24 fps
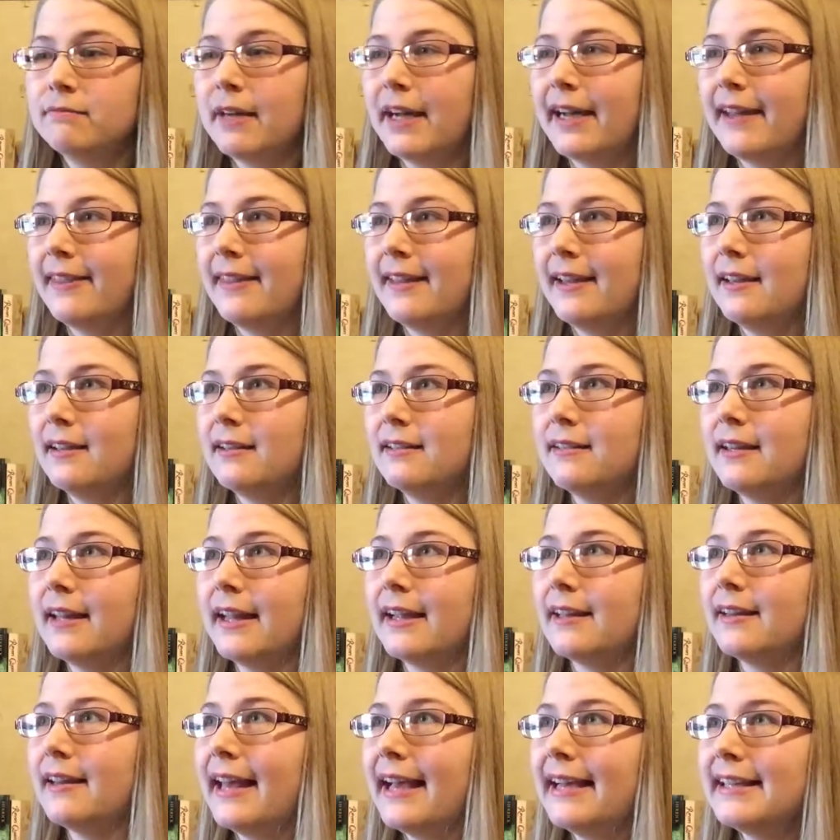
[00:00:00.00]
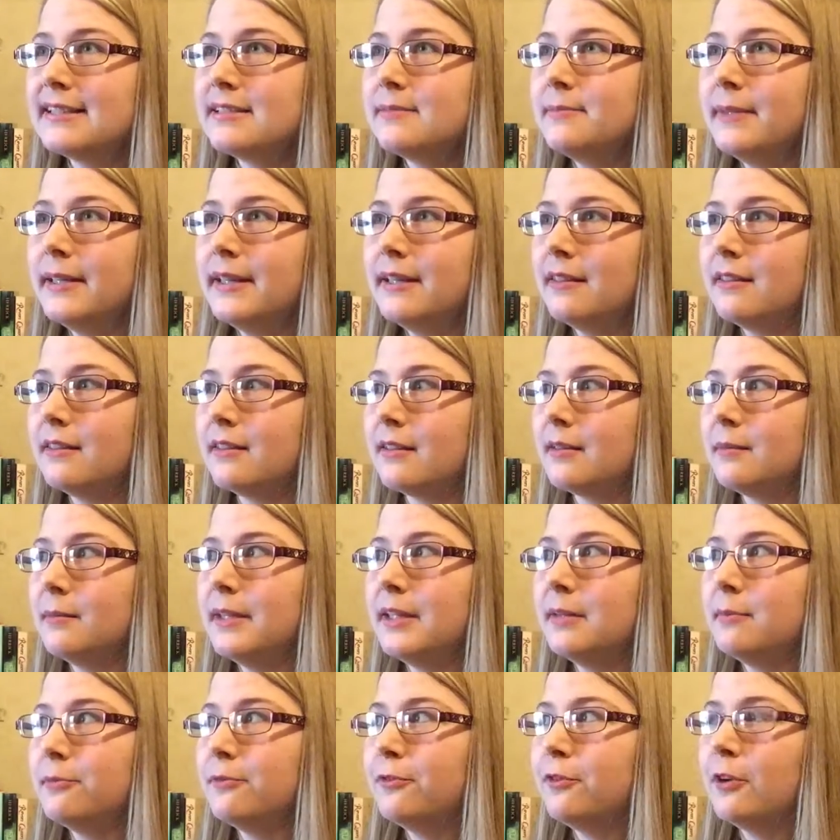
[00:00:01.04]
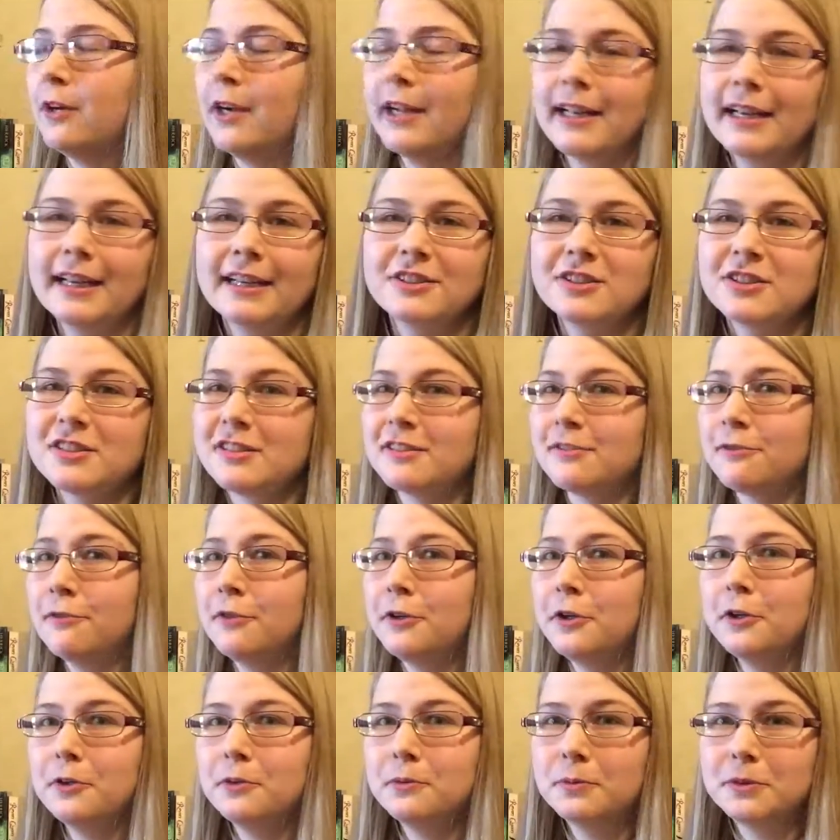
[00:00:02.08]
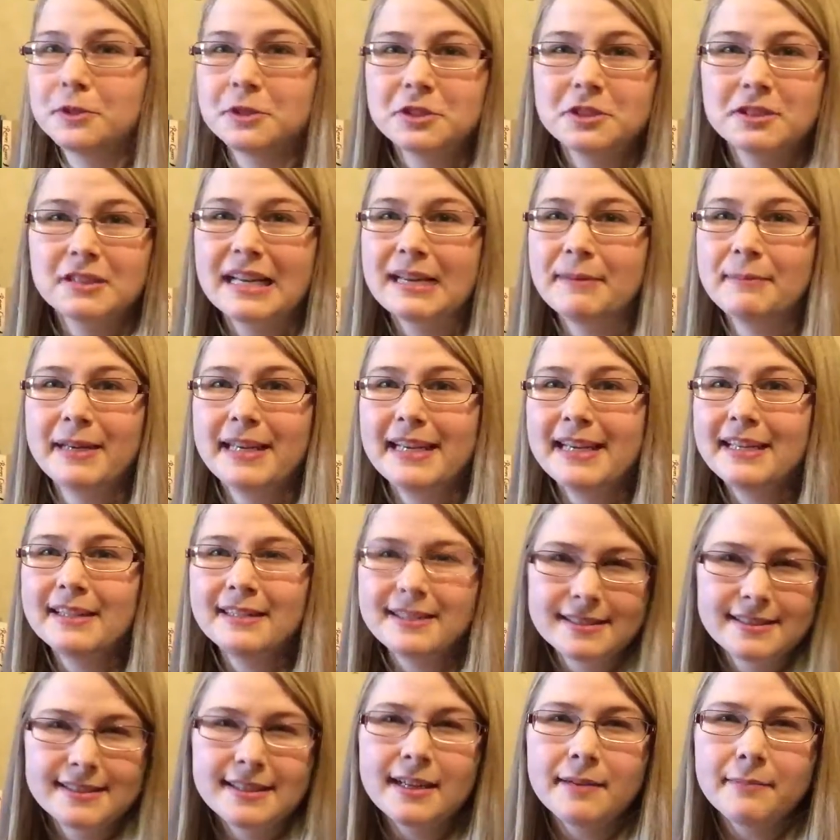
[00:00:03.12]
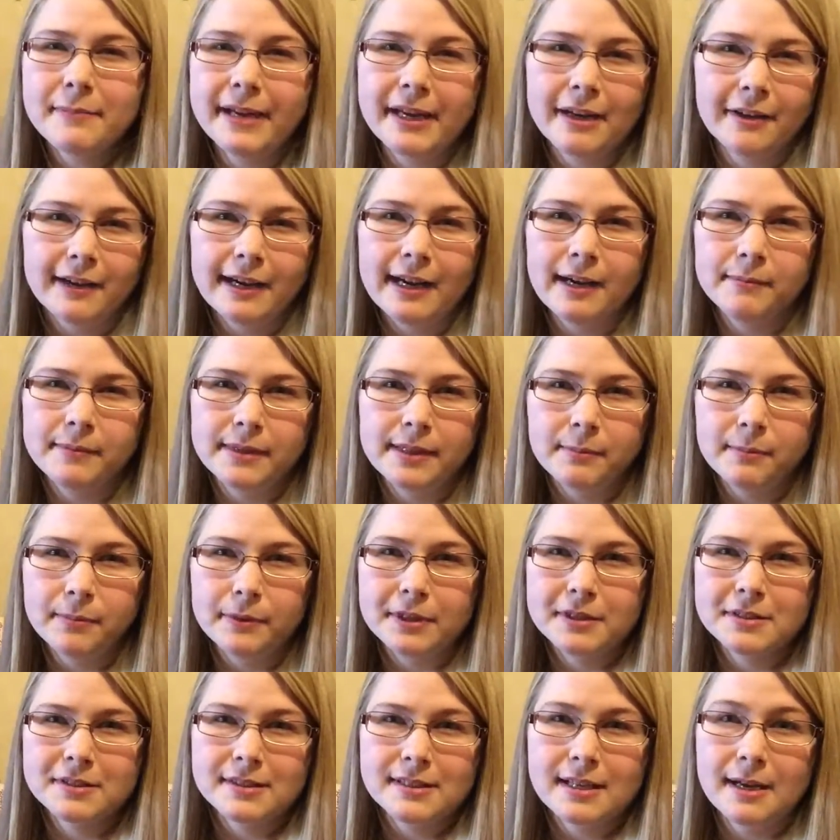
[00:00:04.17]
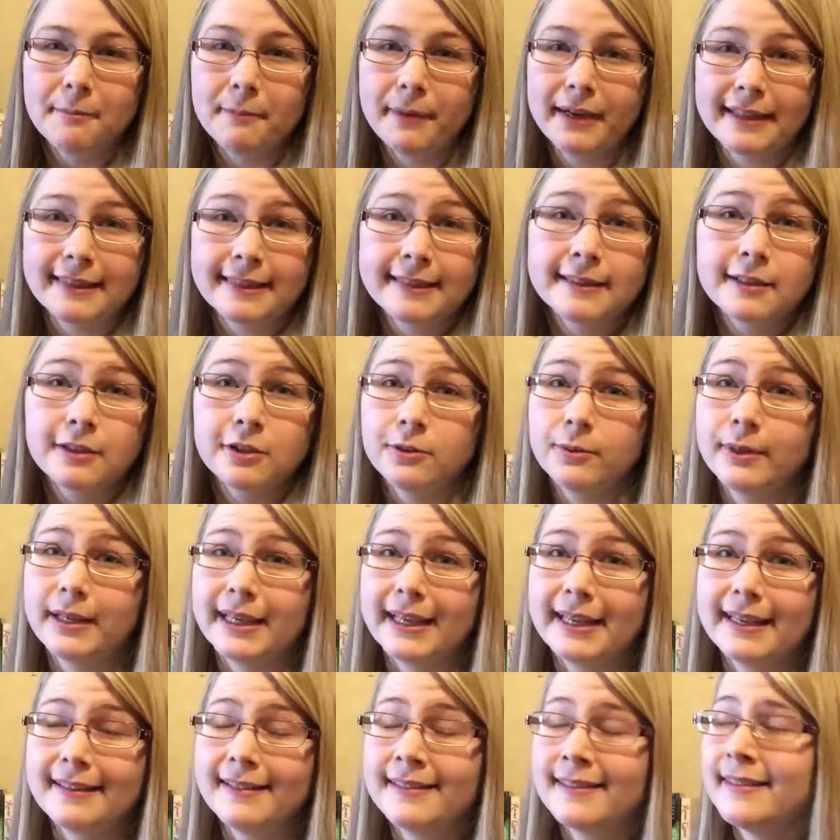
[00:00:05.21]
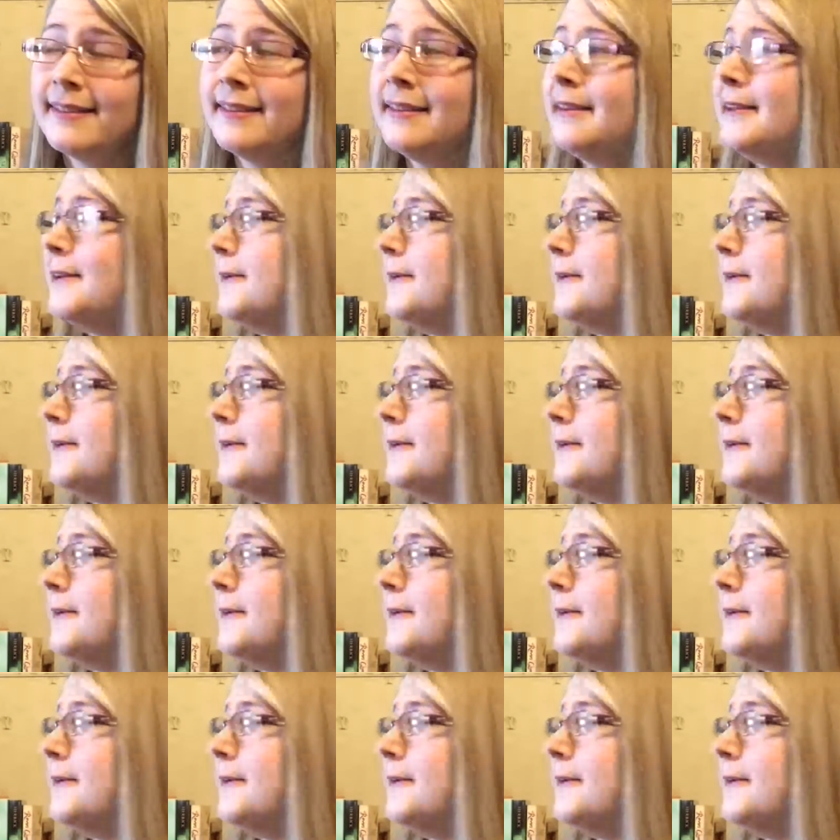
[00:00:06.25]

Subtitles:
I think like last month or the month before I got just a few, which, I mean, it does not matter how many books a month you get,